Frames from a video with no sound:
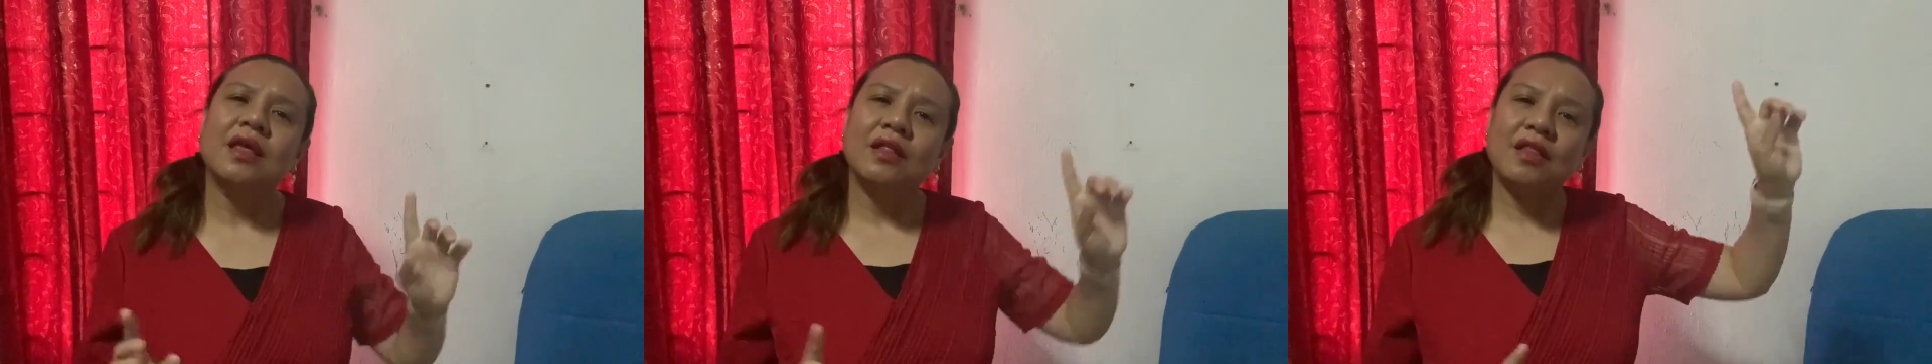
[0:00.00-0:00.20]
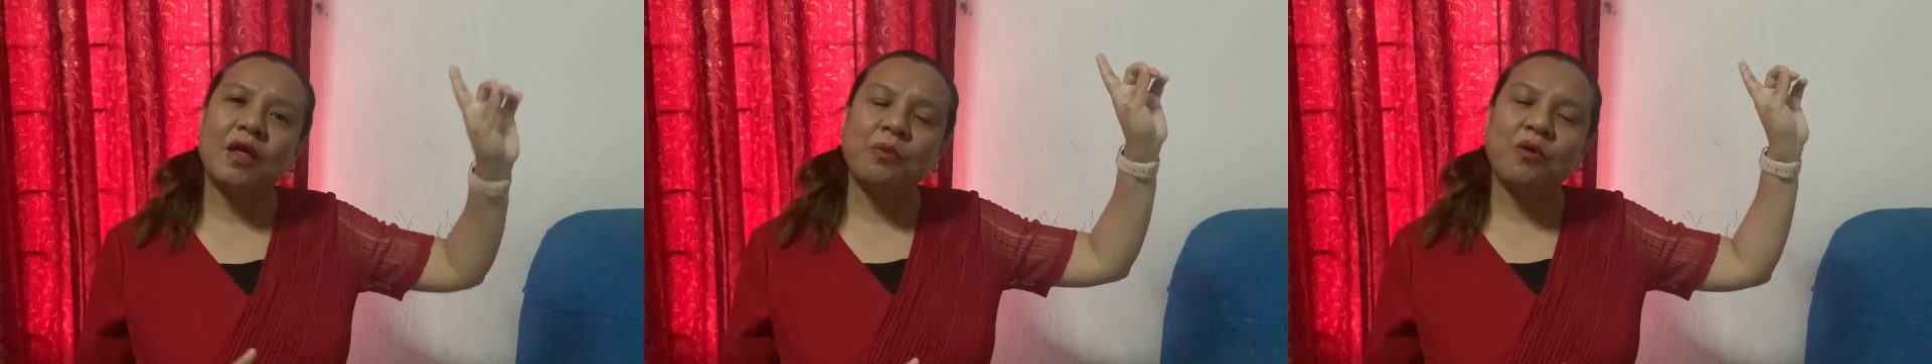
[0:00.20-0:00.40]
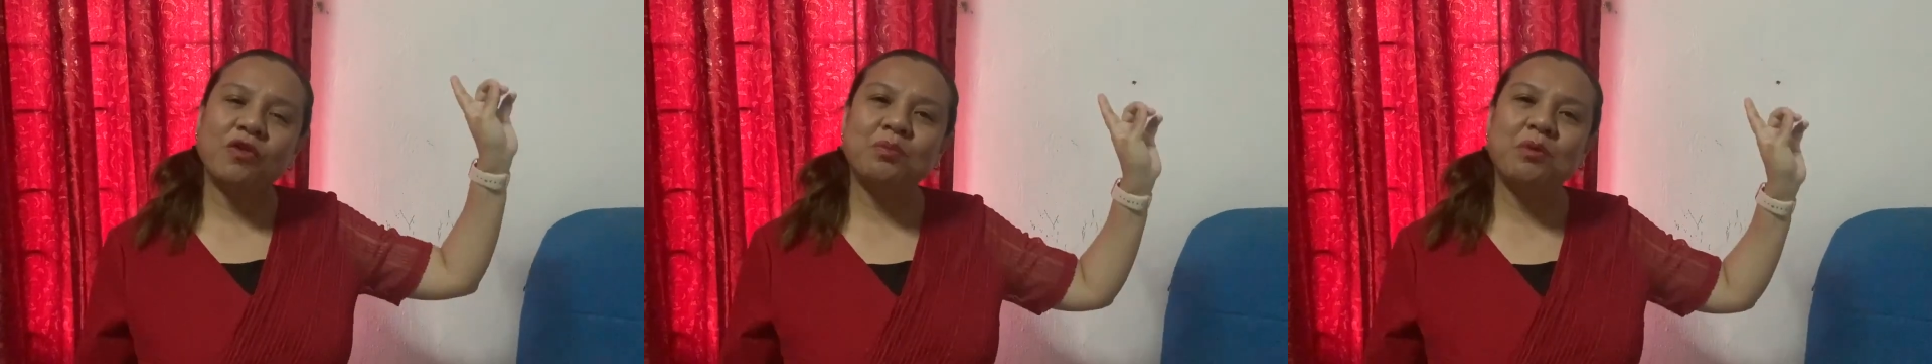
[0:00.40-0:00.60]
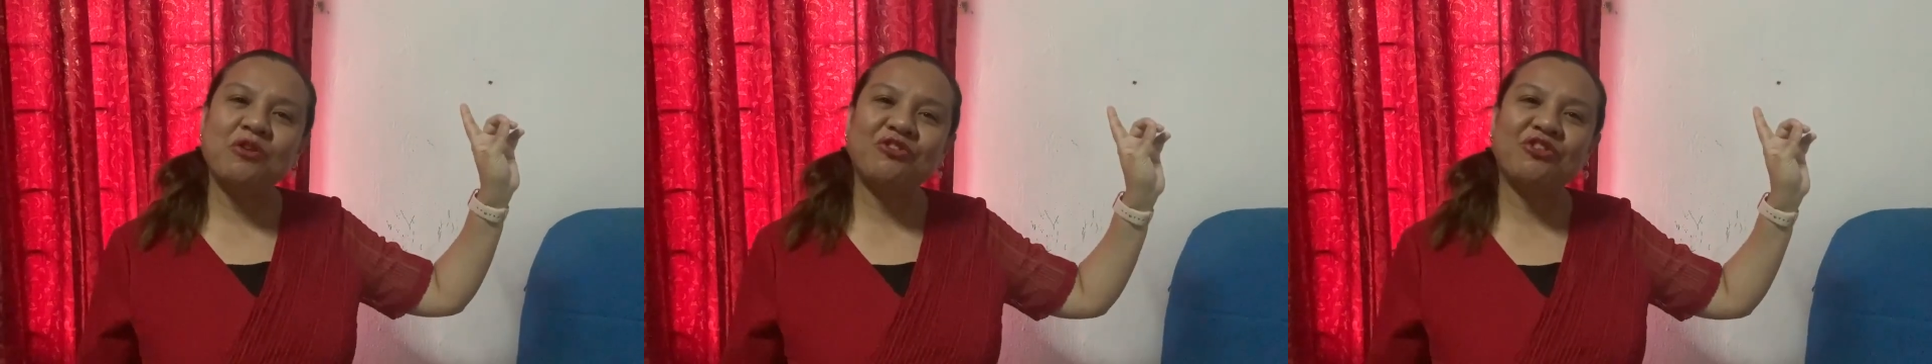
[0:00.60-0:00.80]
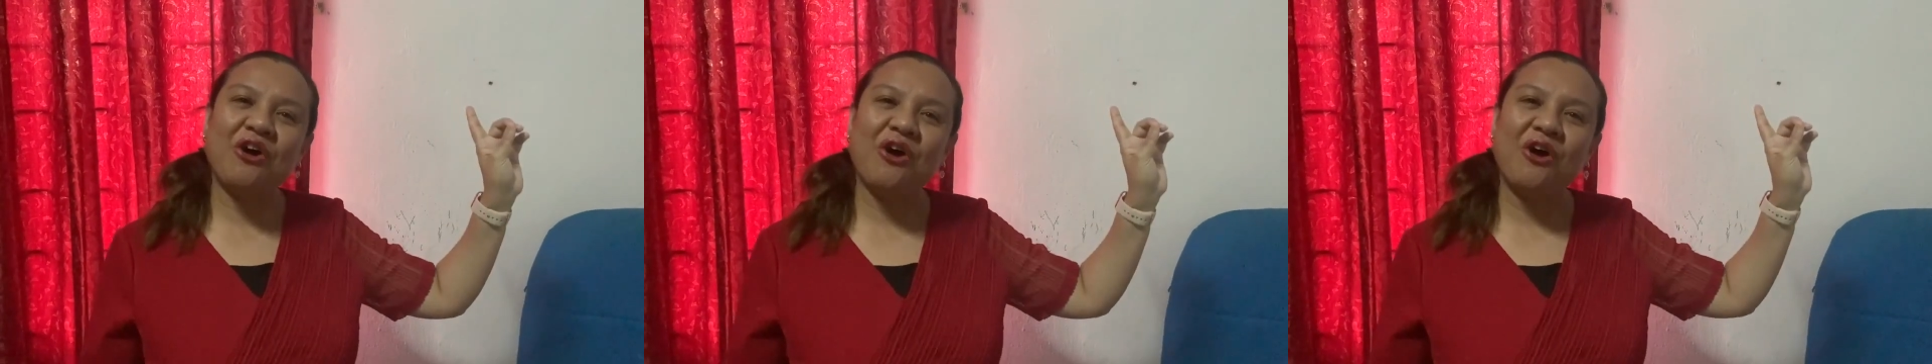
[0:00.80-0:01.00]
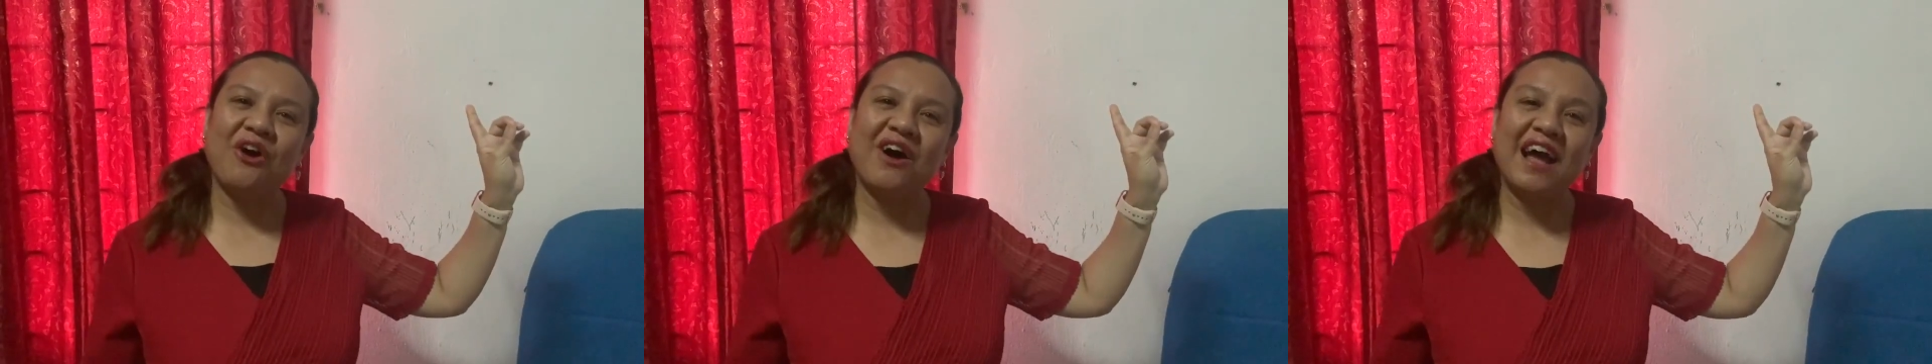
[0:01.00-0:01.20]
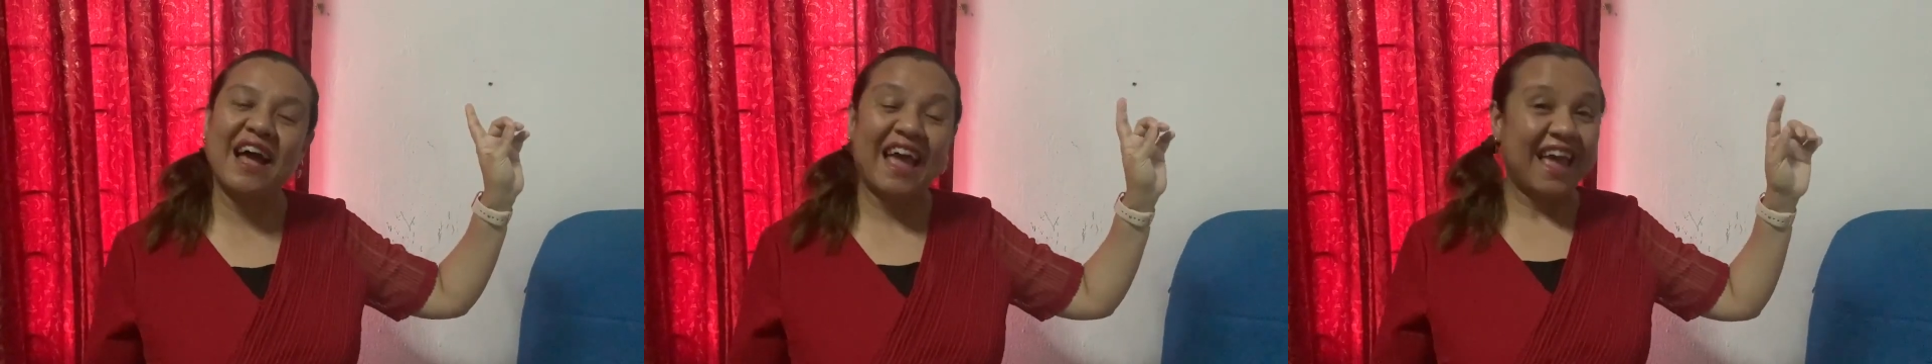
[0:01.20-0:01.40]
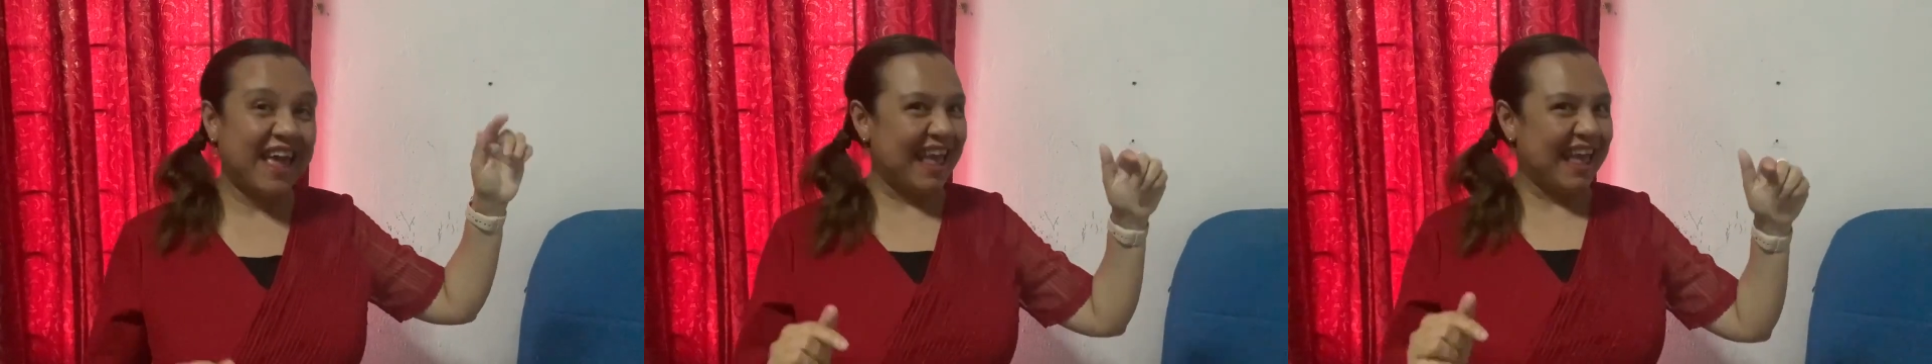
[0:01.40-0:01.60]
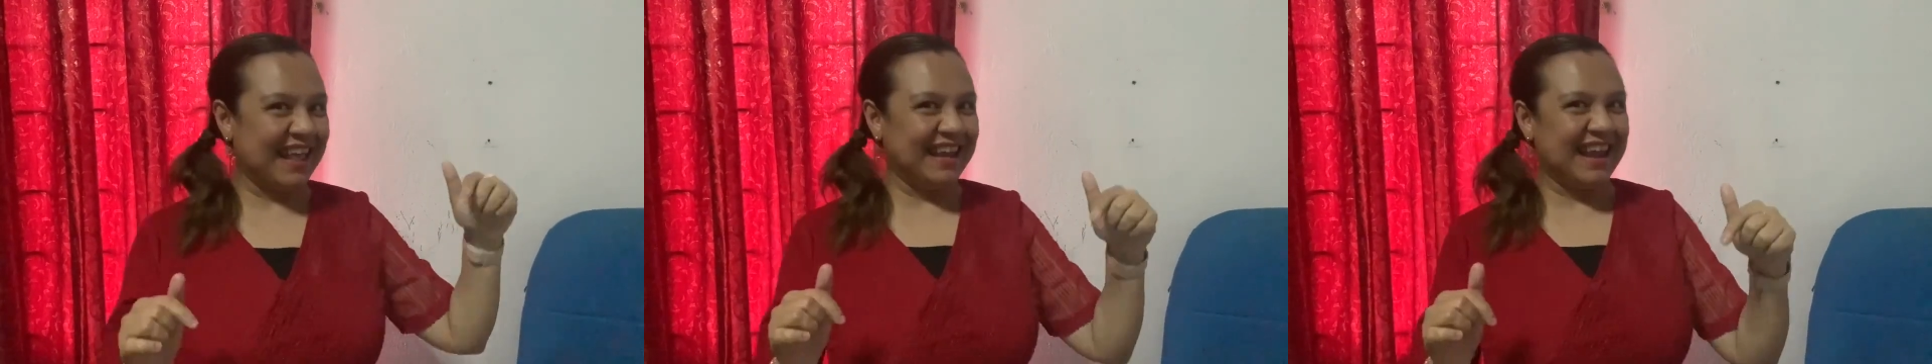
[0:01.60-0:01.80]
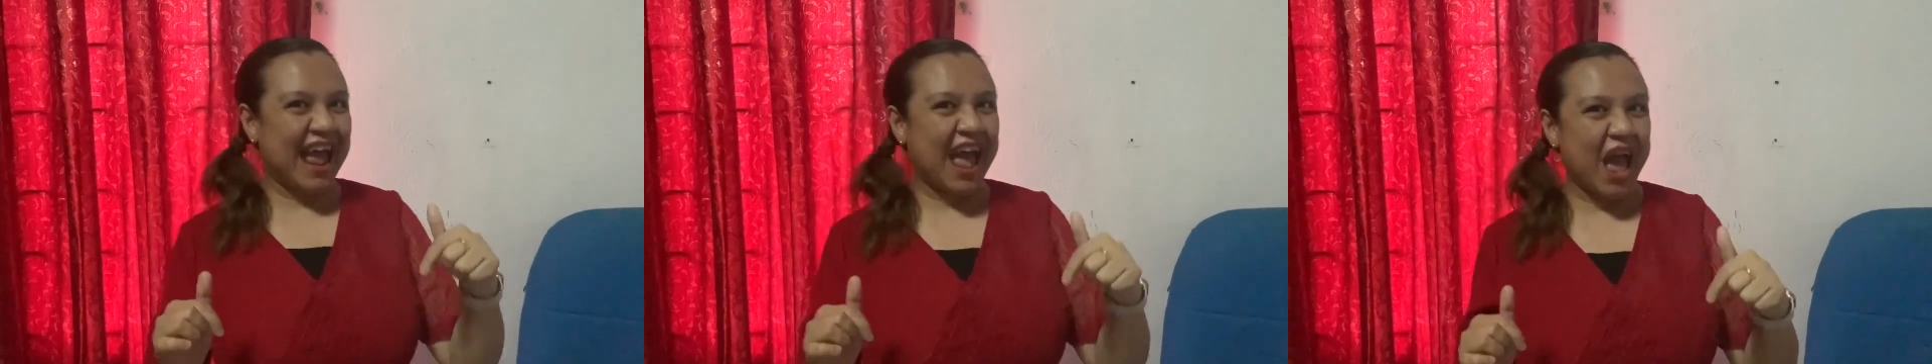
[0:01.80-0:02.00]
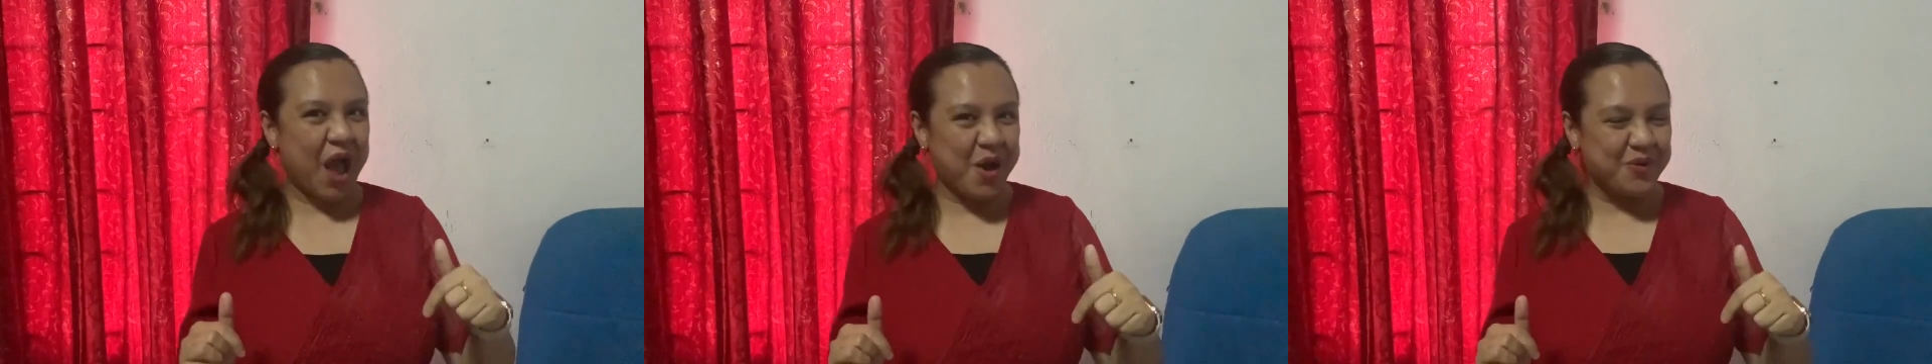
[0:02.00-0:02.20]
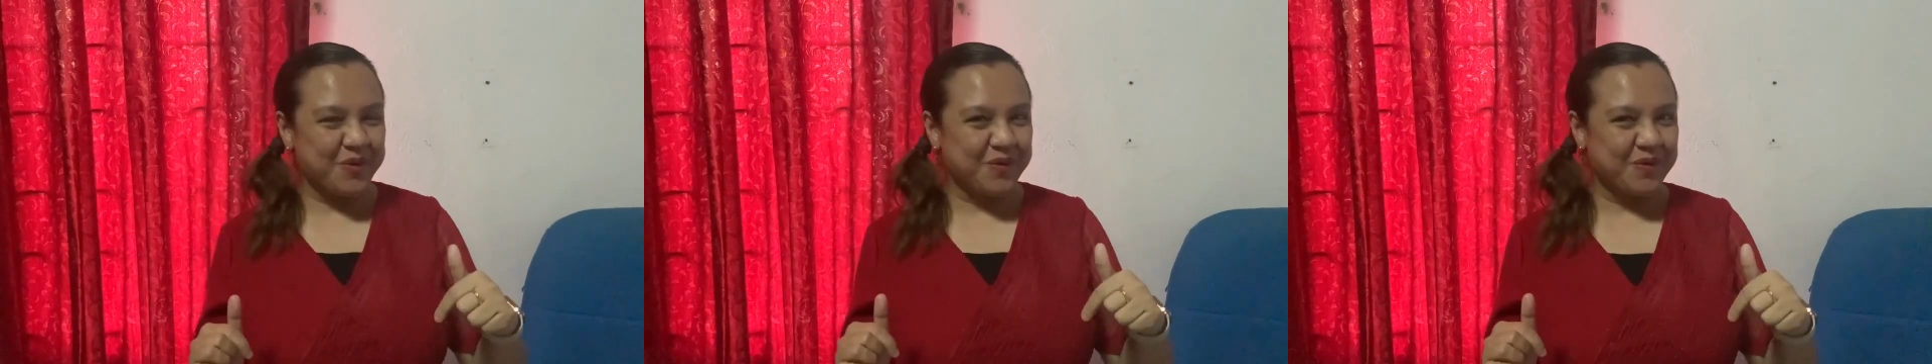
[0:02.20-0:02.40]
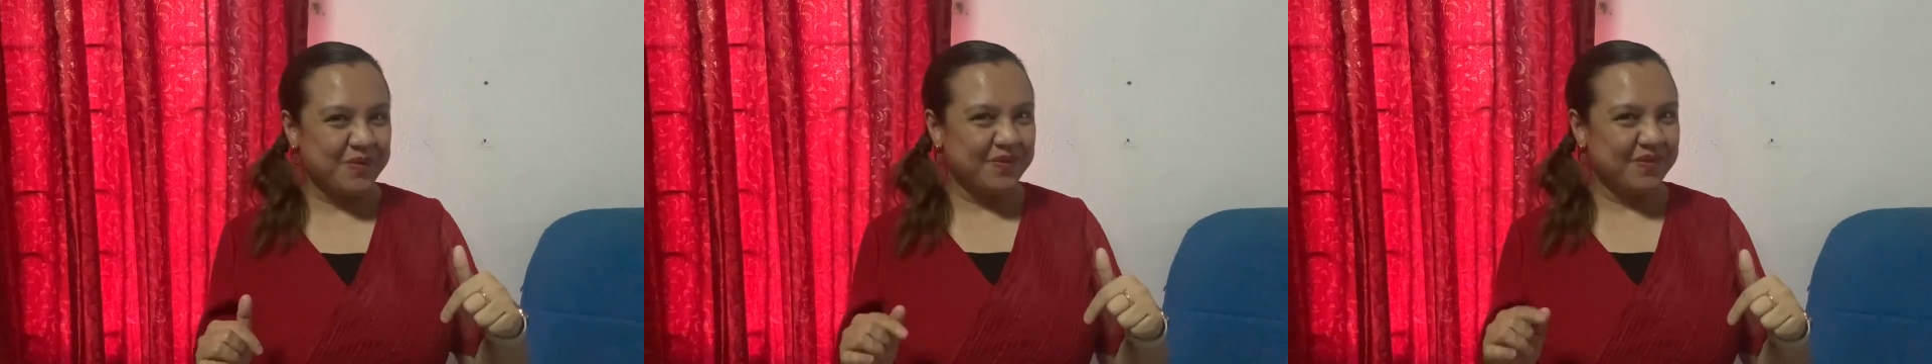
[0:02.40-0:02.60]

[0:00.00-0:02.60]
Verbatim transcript: that was before. And now,